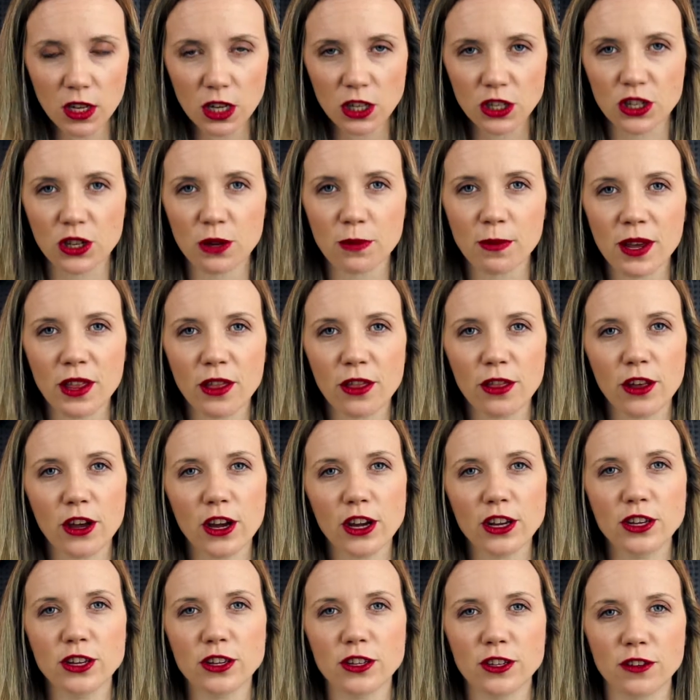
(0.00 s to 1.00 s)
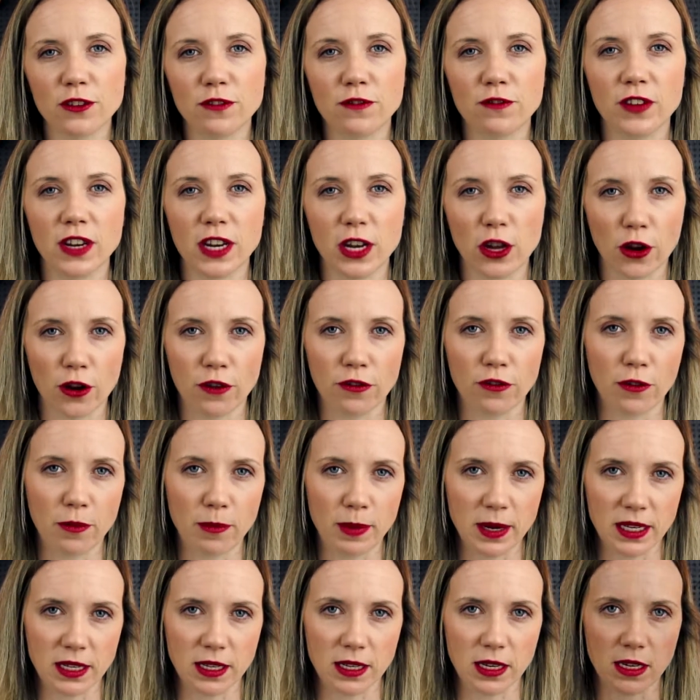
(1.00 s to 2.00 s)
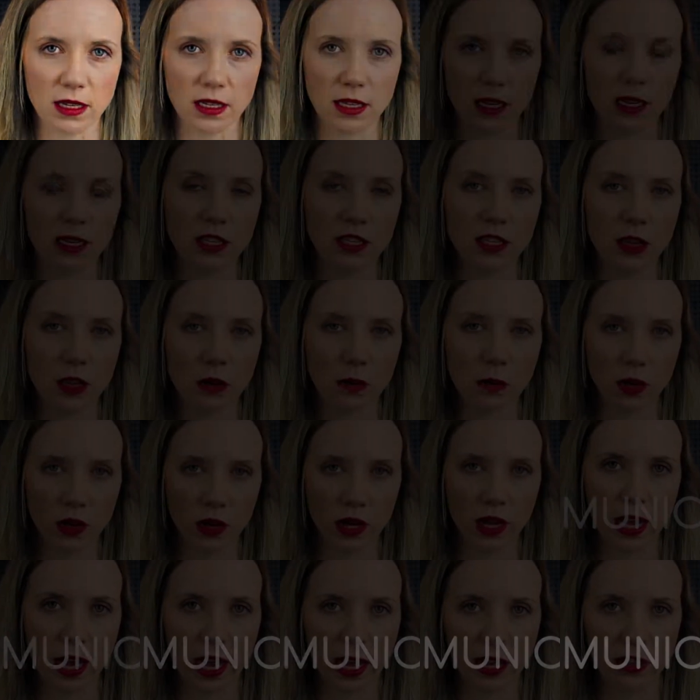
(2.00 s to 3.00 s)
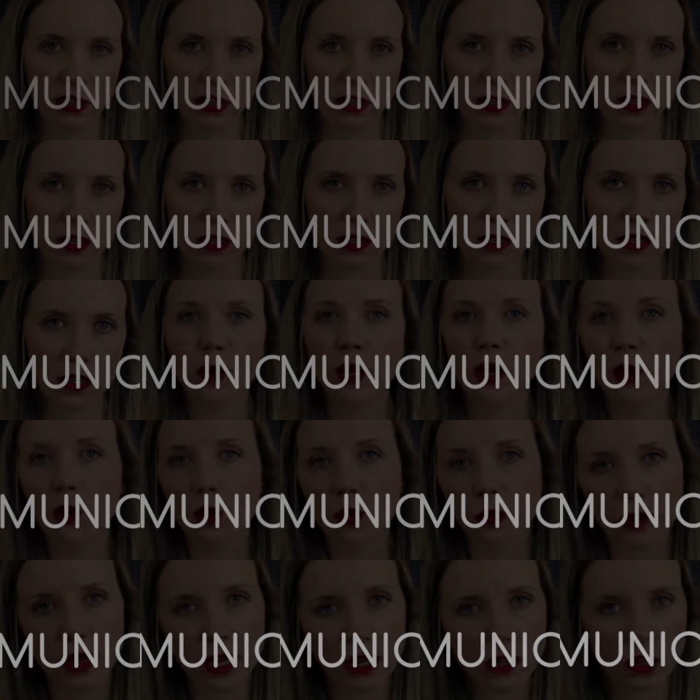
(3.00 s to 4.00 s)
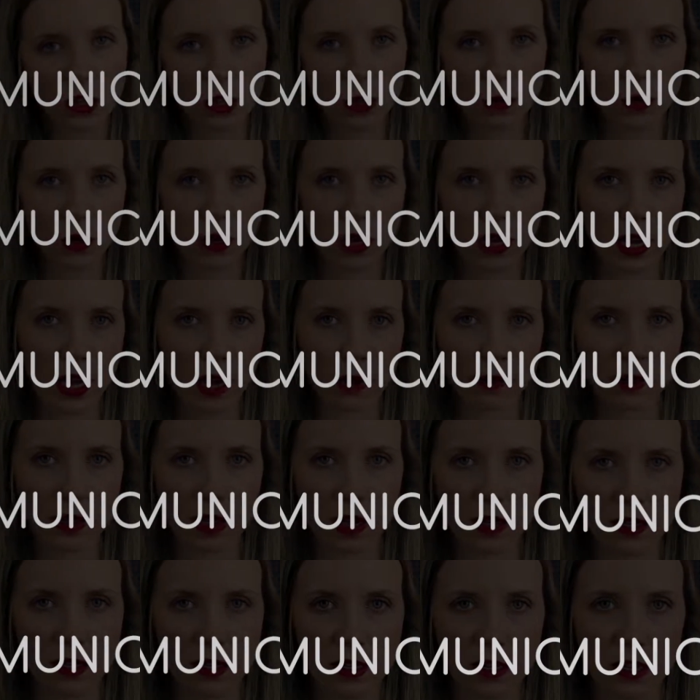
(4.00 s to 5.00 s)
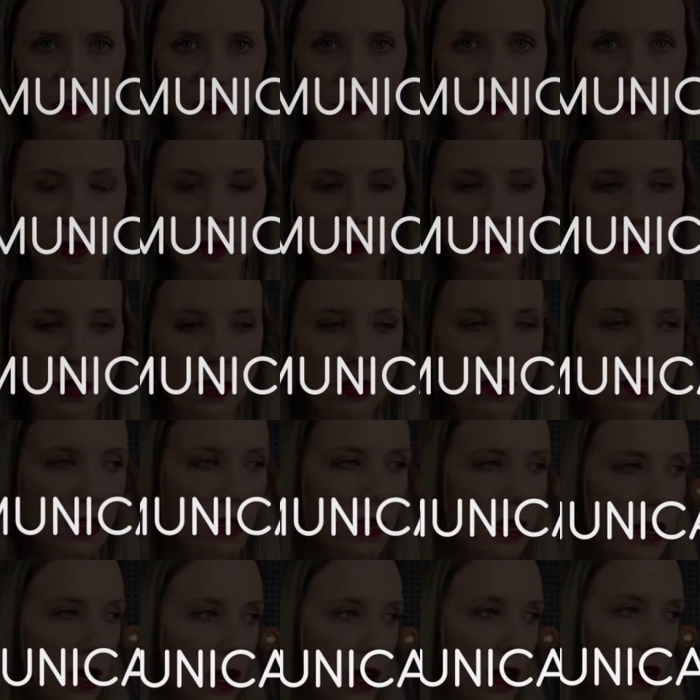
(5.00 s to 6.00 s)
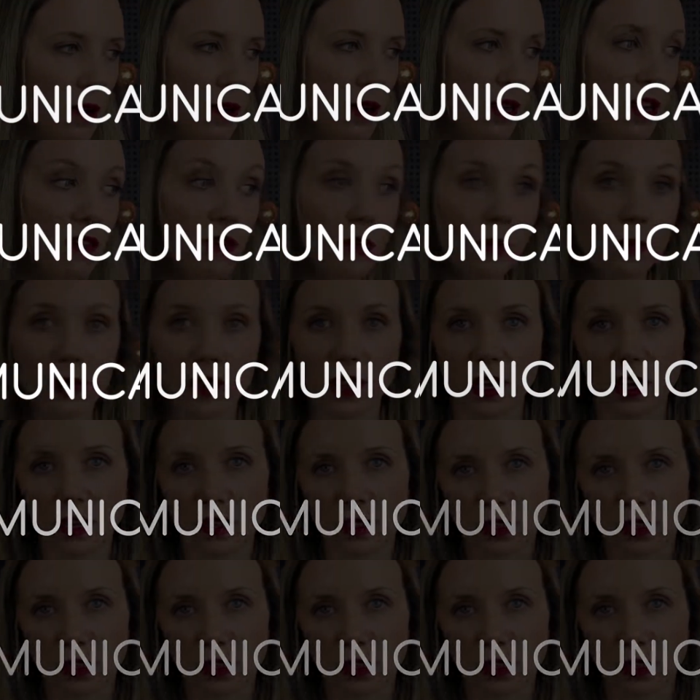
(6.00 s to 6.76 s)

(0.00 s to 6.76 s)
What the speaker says: So my third use of video for business is communications. We all need to communicate with our staff members, even with our